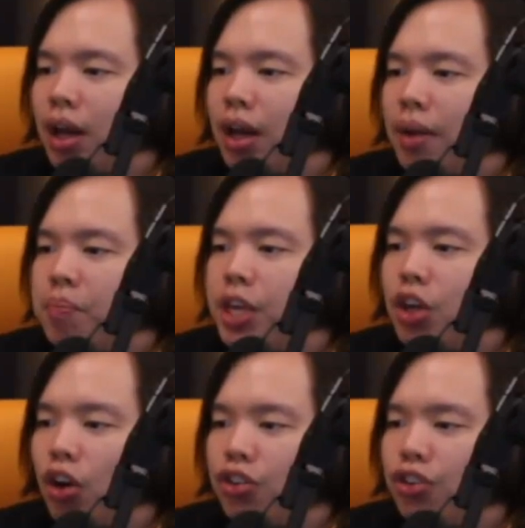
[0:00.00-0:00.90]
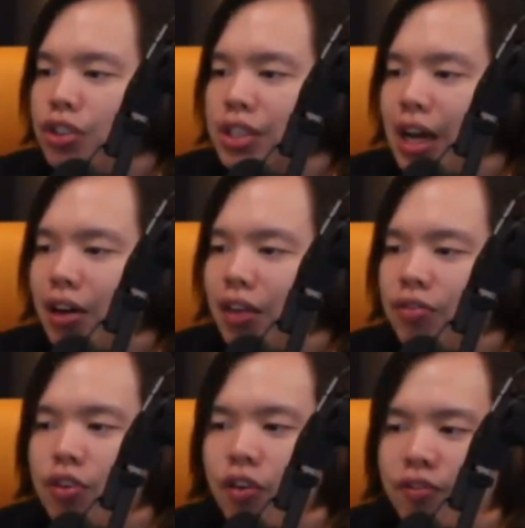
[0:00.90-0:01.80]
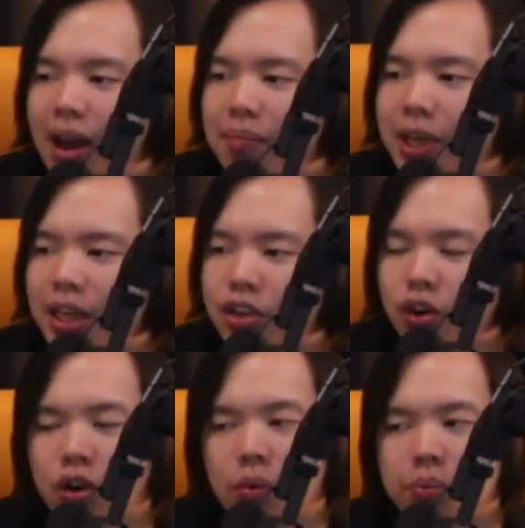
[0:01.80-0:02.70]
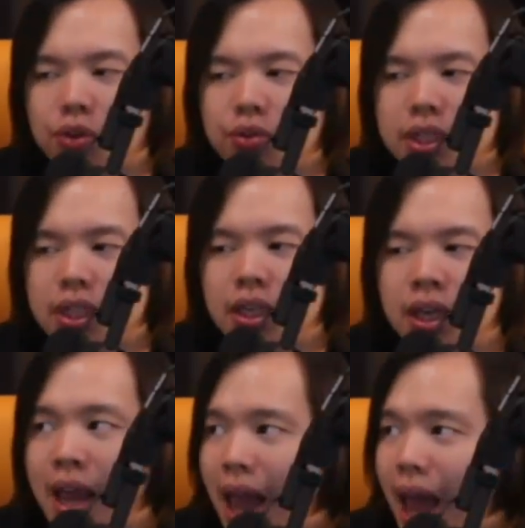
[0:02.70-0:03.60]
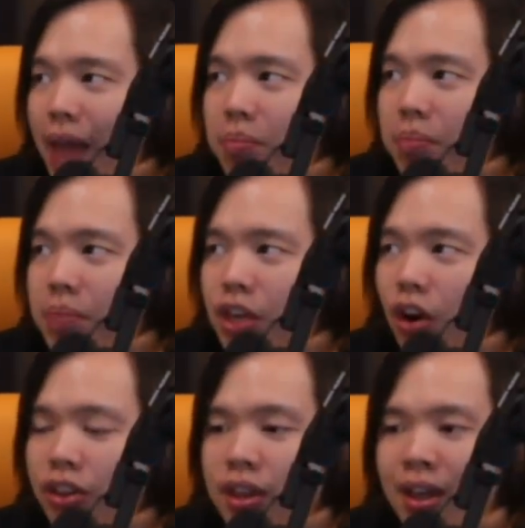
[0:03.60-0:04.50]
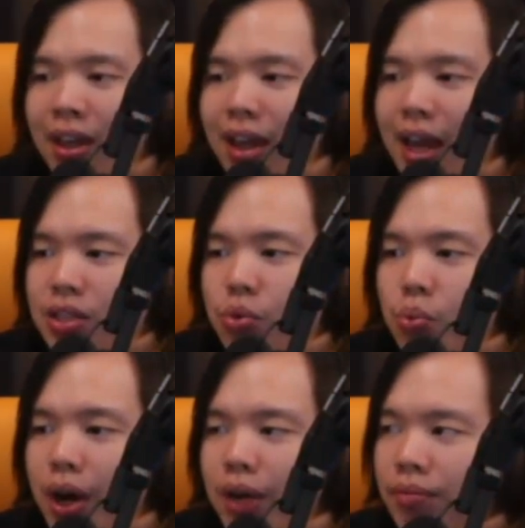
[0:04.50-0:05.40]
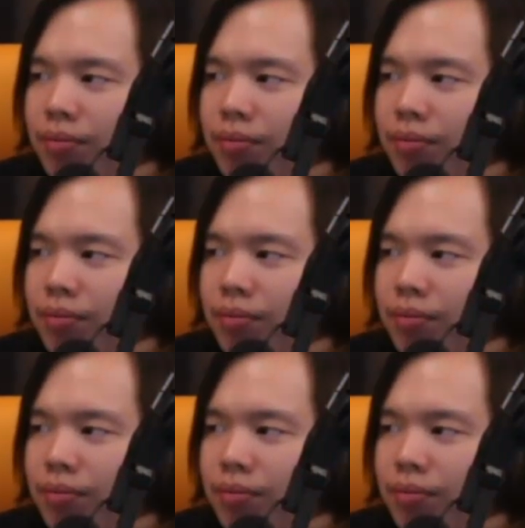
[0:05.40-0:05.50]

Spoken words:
beyond yourself, your family, your community, and beyond as well.